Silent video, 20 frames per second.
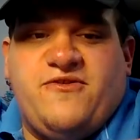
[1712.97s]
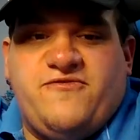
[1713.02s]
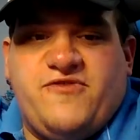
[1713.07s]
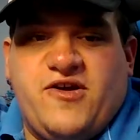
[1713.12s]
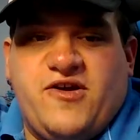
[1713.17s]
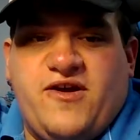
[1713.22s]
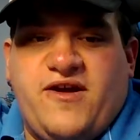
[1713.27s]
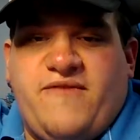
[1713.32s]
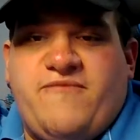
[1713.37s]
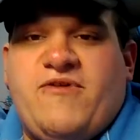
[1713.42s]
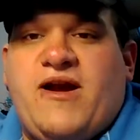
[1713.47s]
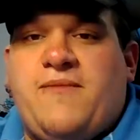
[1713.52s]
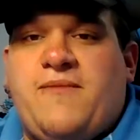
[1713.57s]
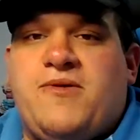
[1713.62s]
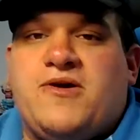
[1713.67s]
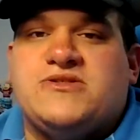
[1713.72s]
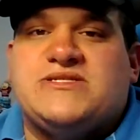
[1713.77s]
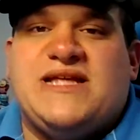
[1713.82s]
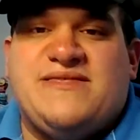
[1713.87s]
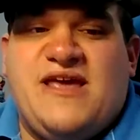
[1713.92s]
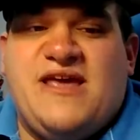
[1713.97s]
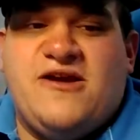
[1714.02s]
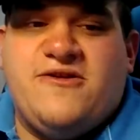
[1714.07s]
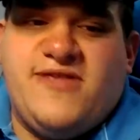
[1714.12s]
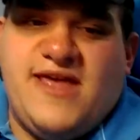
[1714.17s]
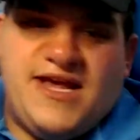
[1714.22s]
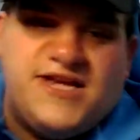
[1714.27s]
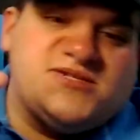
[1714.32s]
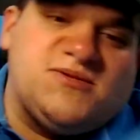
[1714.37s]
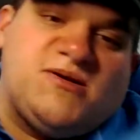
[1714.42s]
button when I post on there.
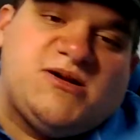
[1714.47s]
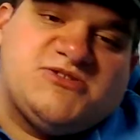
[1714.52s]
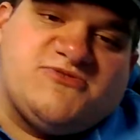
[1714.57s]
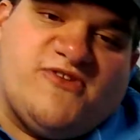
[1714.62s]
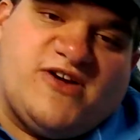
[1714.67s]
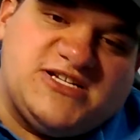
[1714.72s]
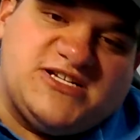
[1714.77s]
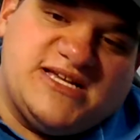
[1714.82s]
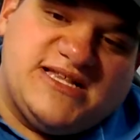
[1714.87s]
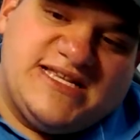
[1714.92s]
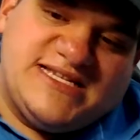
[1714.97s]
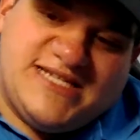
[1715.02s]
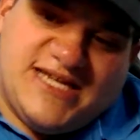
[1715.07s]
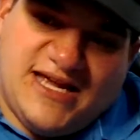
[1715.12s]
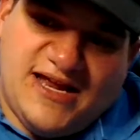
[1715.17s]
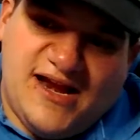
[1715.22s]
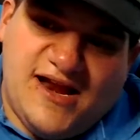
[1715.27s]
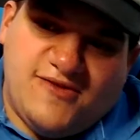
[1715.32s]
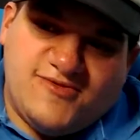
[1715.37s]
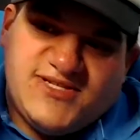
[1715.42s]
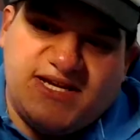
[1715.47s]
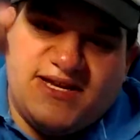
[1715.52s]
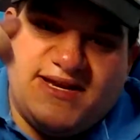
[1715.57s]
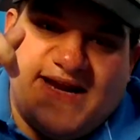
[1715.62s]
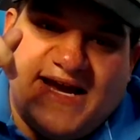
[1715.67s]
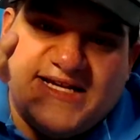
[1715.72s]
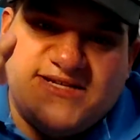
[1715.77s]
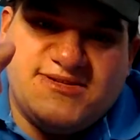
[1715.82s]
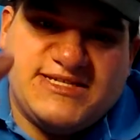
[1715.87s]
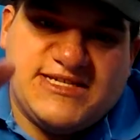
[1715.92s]
Thank you so much for watching and listening, and I'll see
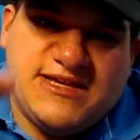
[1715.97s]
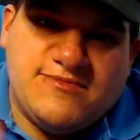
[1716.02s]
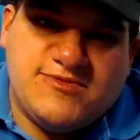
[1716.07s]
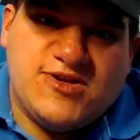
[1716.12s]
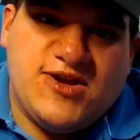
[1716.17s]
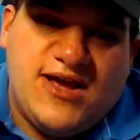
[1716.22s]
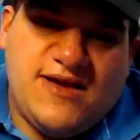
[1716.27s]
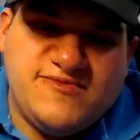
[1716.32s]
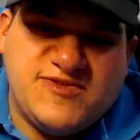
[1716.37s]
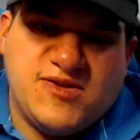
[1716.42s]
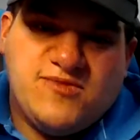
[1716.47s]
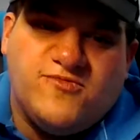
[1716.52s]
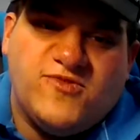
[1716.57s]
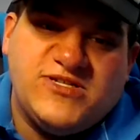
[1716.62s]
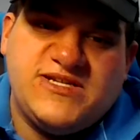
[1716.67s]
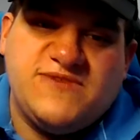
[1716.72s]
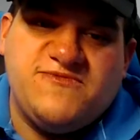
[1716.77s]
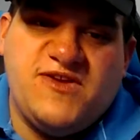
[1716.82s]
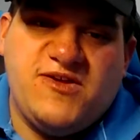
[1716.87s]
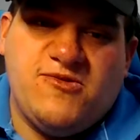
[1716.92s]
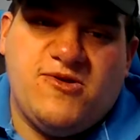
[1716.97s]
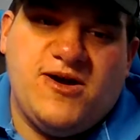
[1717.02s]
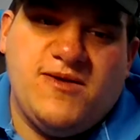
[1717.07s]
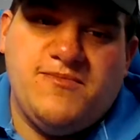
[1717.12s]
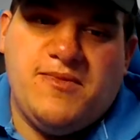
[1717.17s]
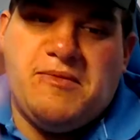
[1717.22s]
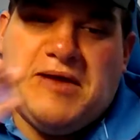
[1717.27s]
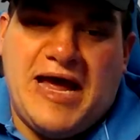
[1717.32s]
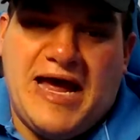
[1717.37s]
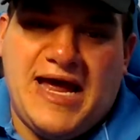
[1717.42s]
you next week's episode
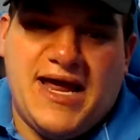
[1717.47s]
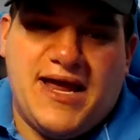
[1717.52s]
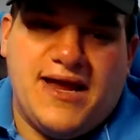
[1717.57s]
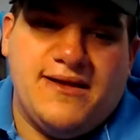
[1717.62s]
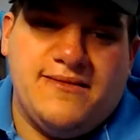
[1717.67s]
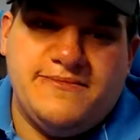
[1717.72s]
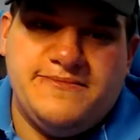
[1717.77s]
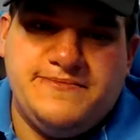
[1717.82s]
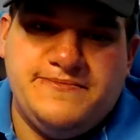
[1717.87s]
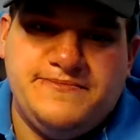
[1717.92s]
171. Bye-bye.